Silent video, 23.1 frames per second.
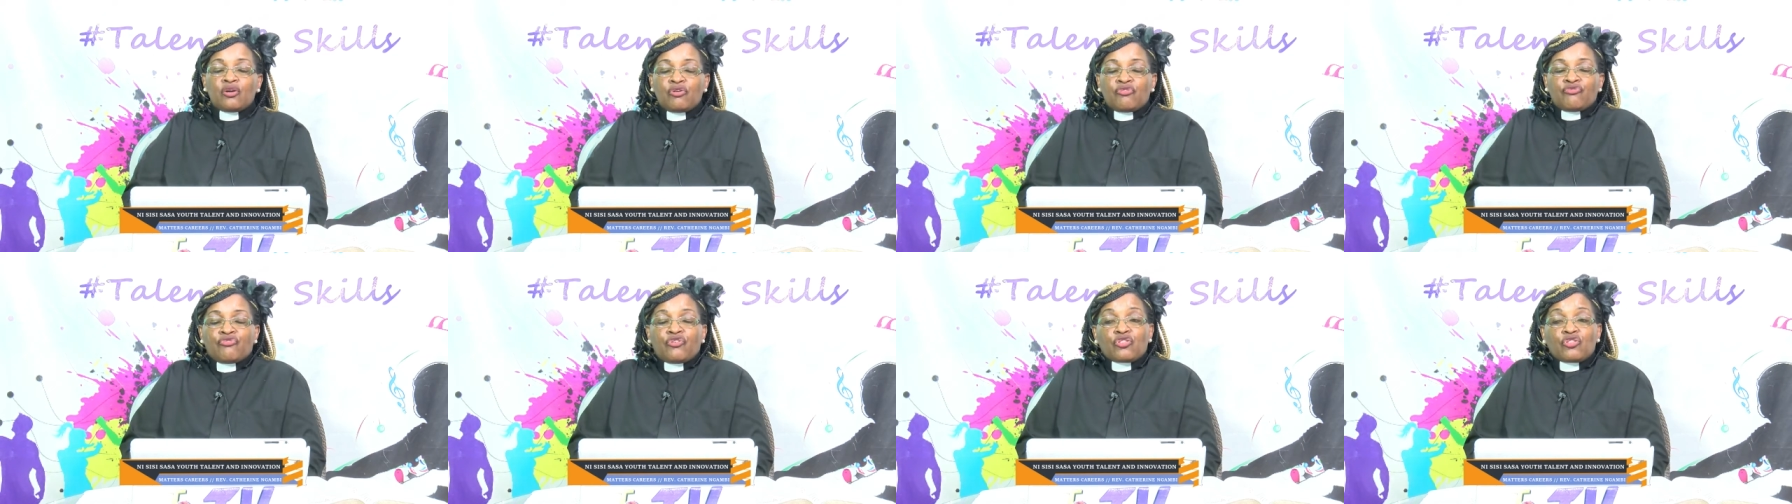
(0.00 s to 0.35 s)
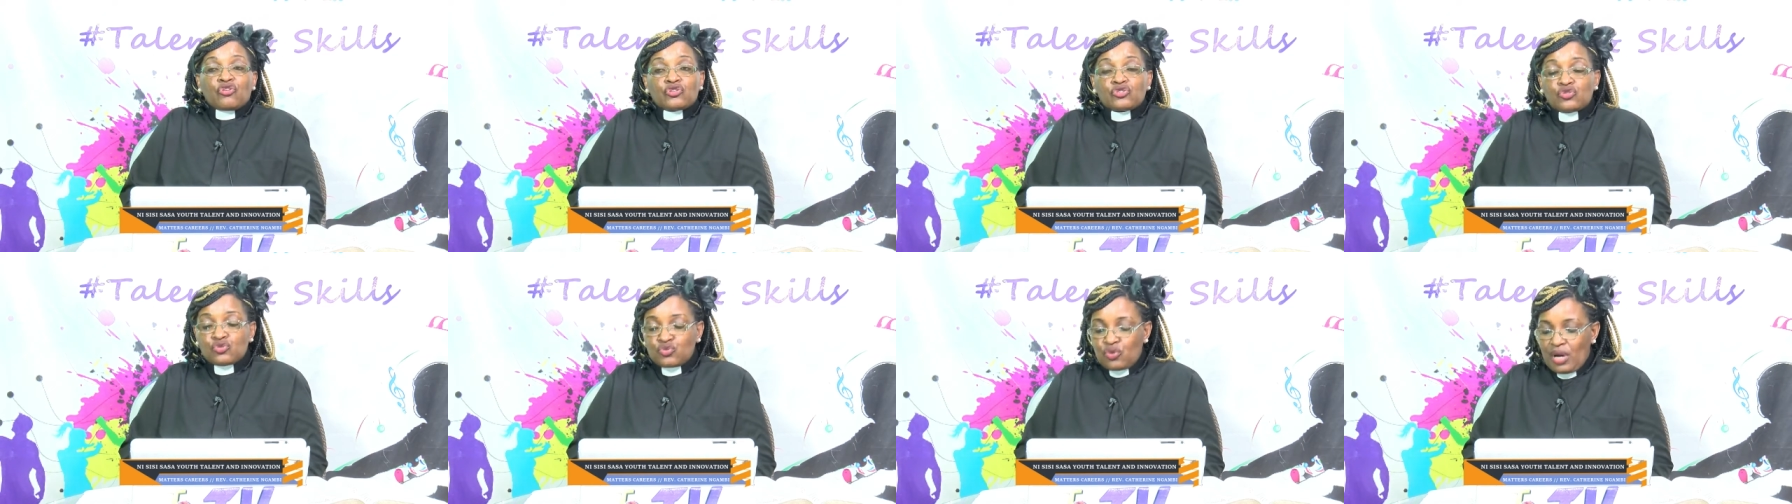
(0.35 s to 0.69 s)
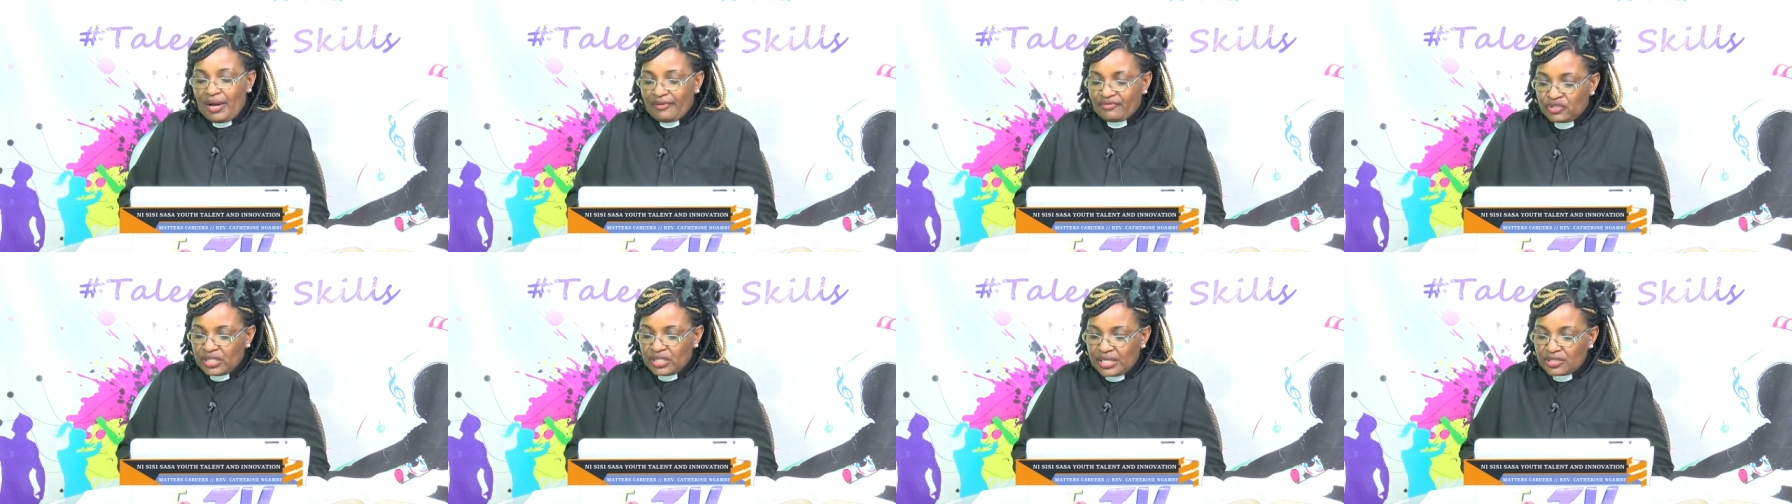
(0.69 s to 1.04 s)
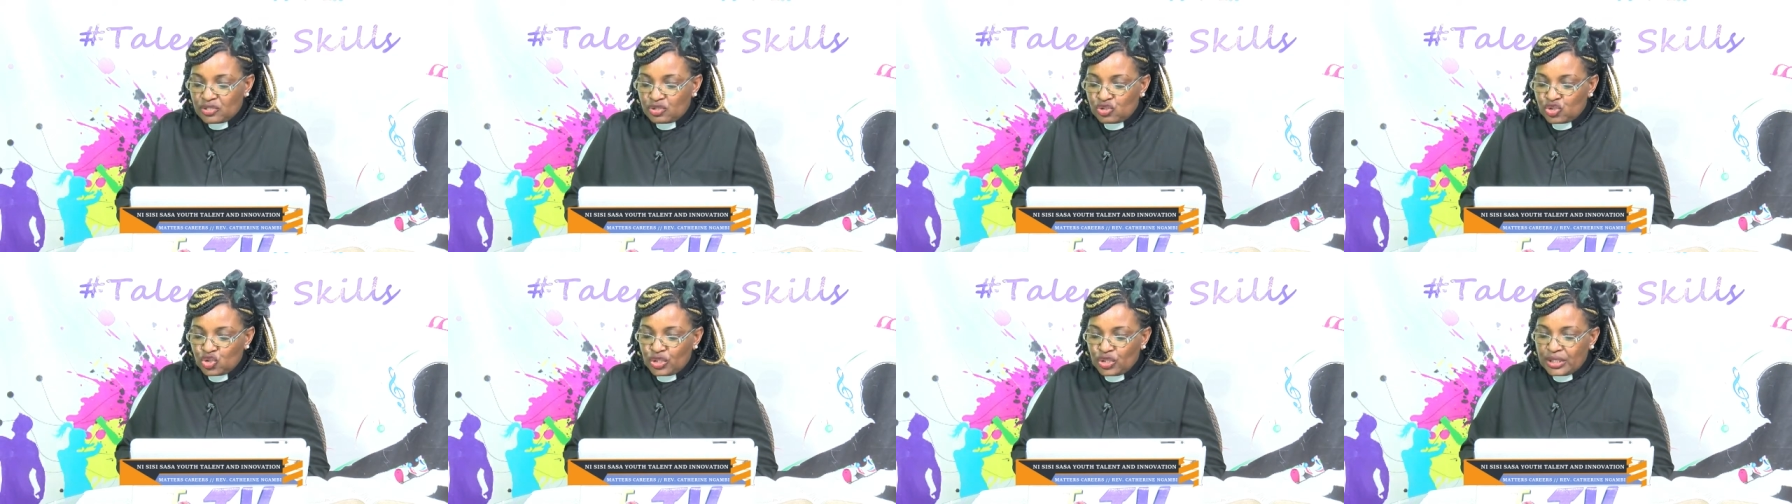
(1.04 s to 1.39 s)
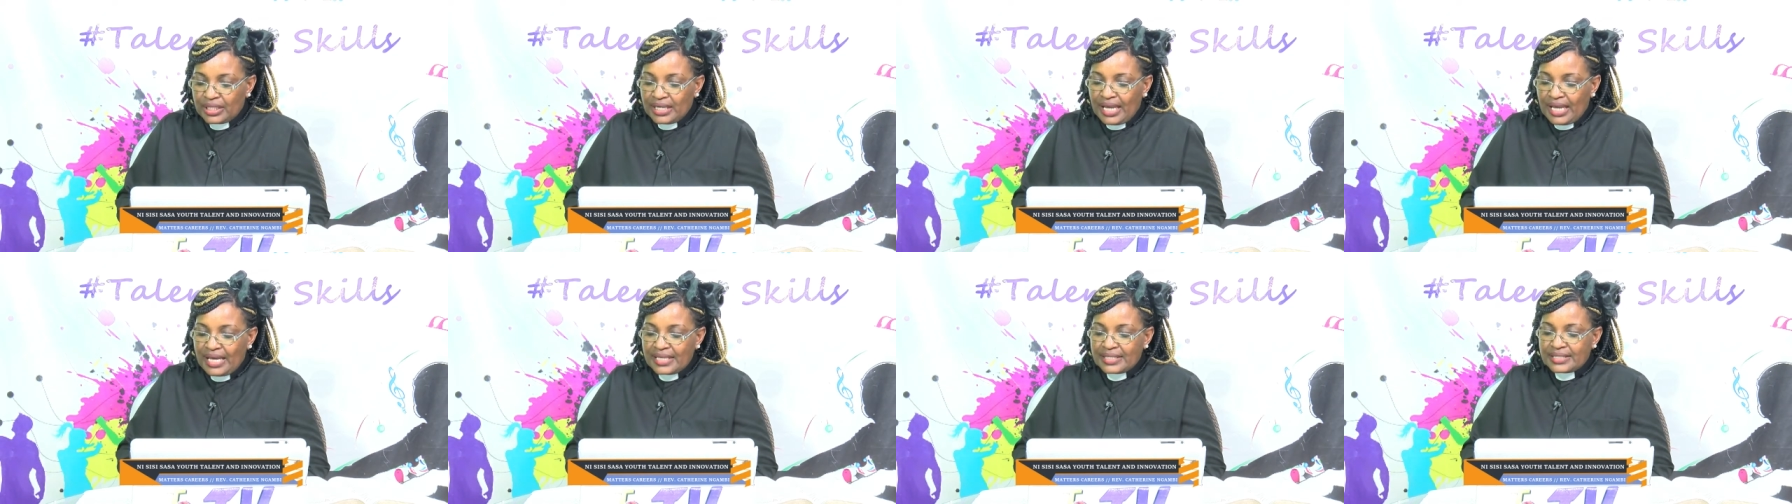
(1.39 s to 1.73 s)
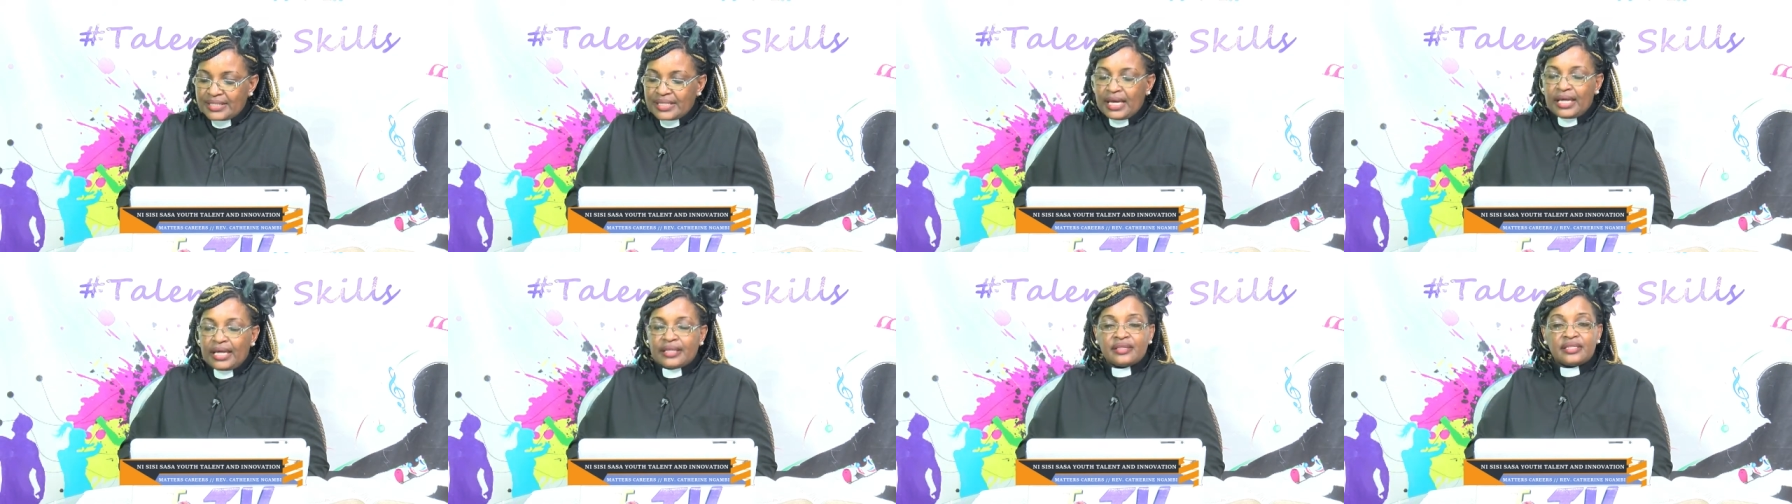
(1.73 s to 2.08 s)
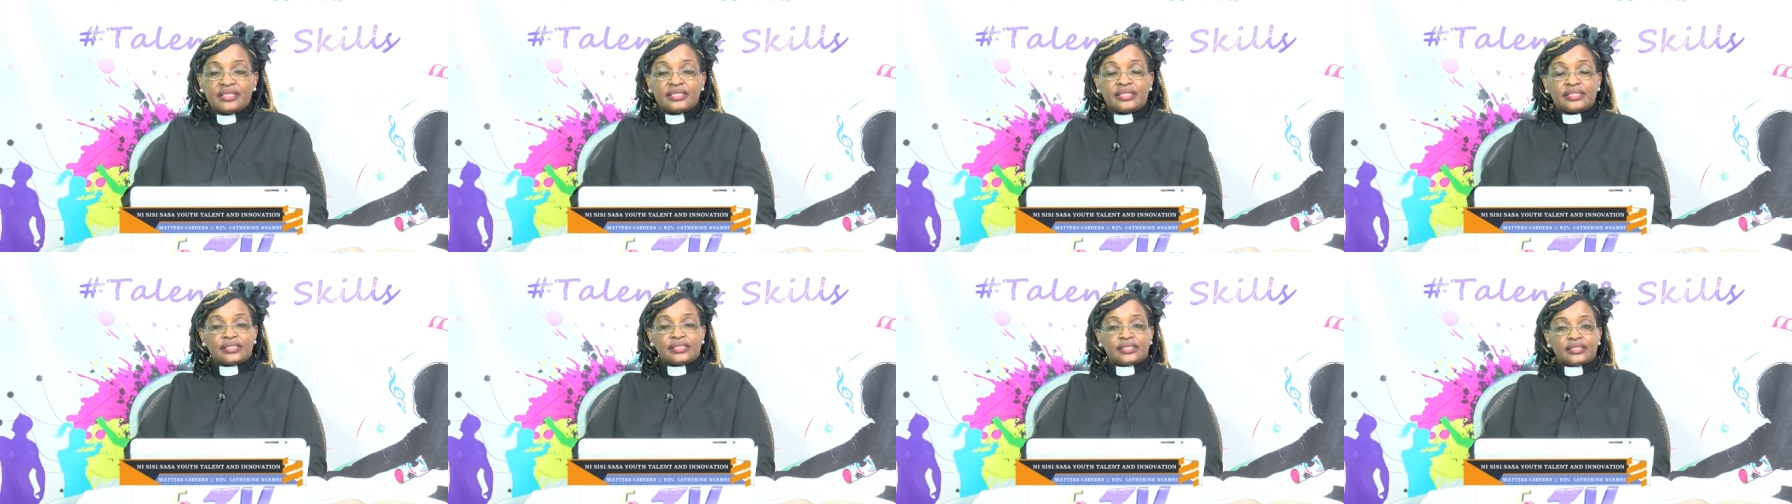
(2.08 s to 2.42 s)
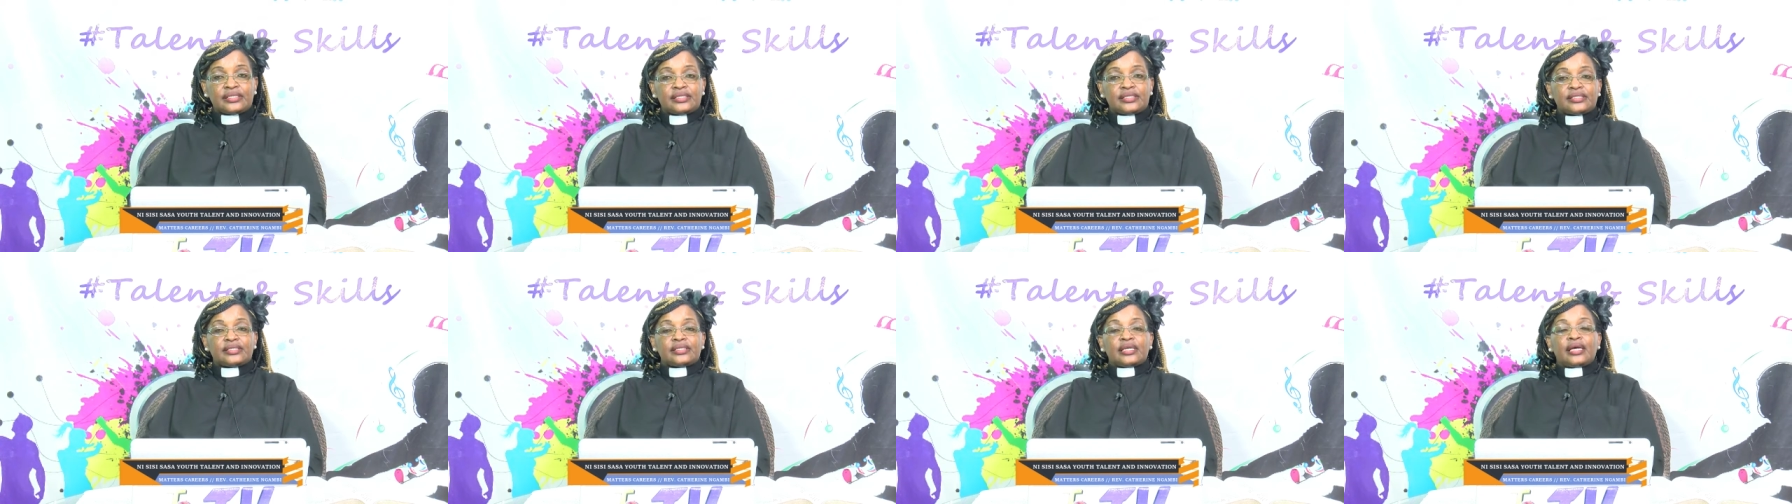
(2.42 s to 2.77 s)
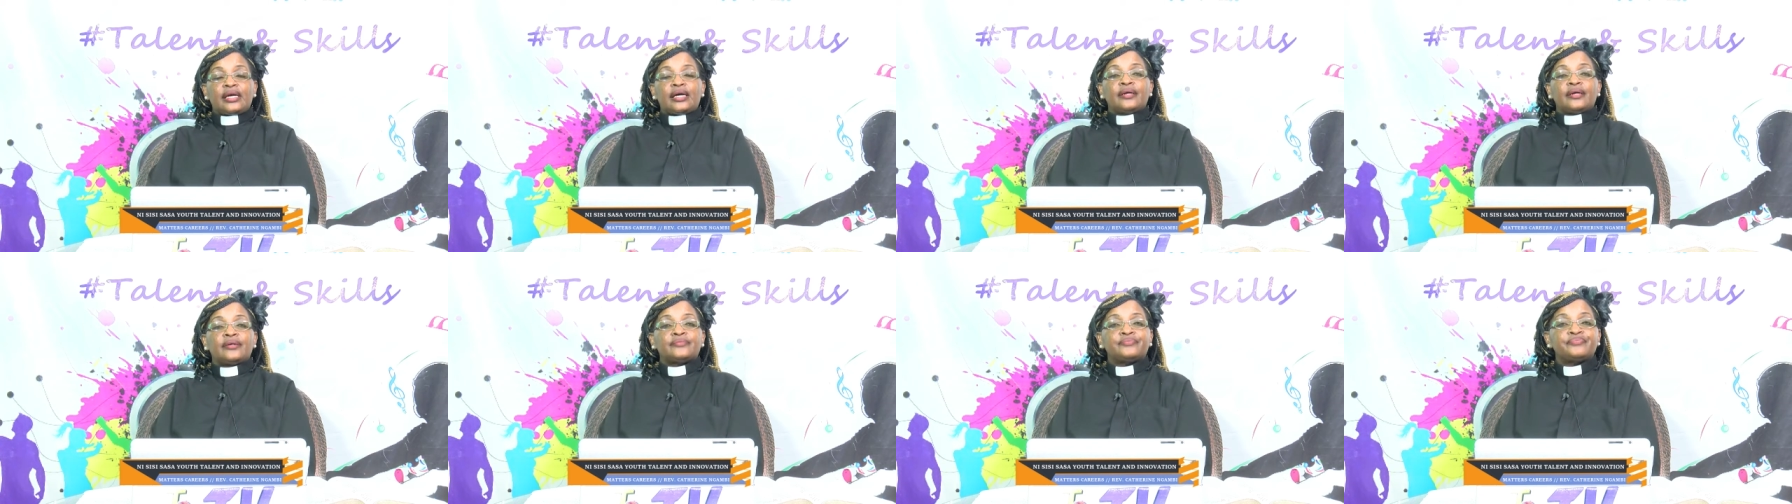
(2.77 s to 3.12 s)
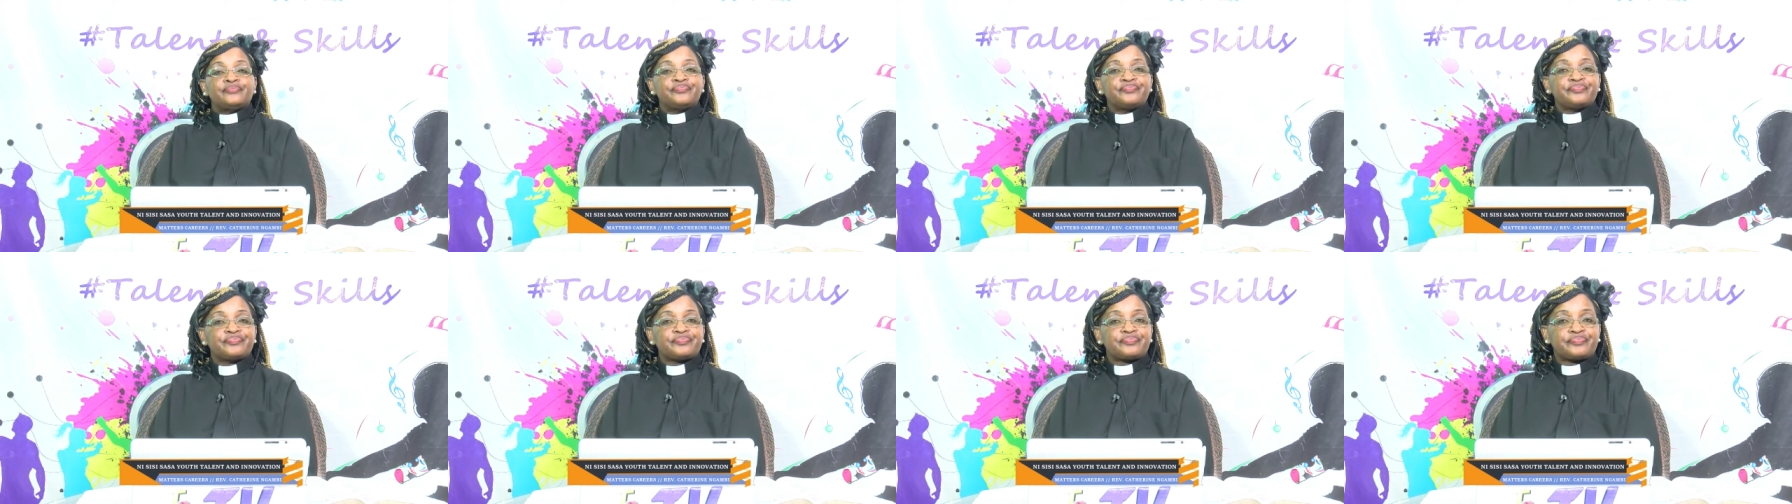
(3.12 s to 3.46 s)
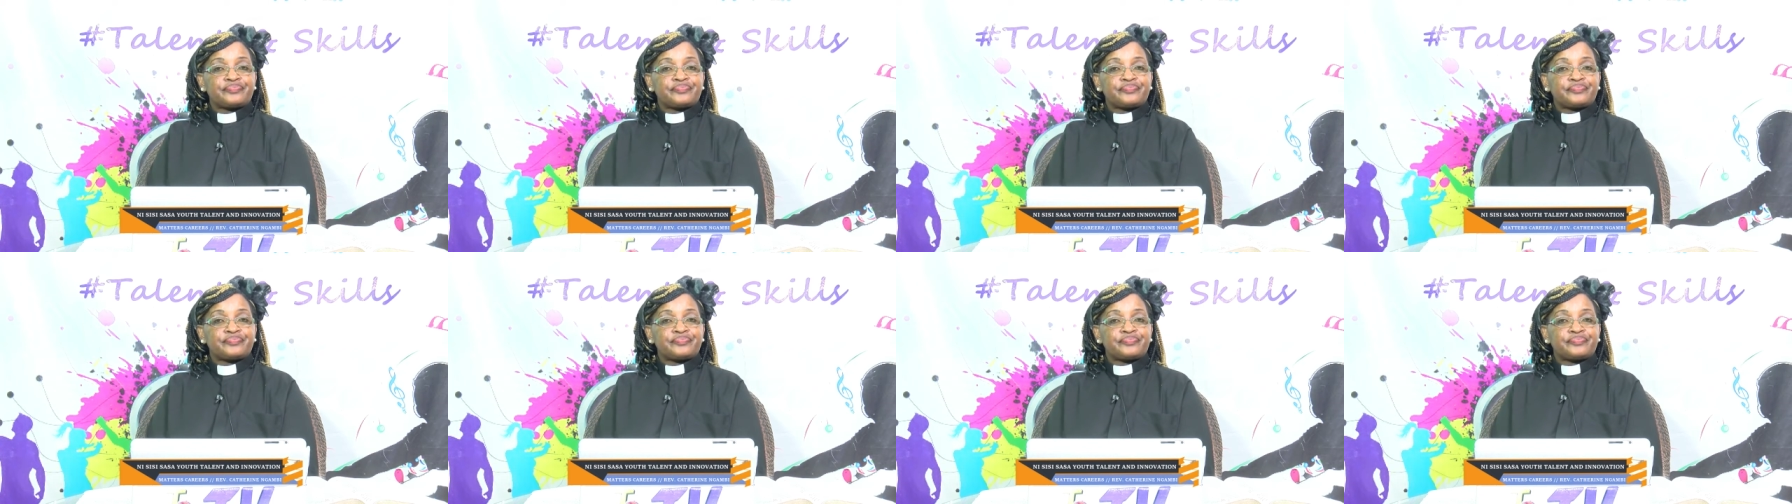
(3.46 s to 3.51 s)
For those who have just joined us, uh, this is um,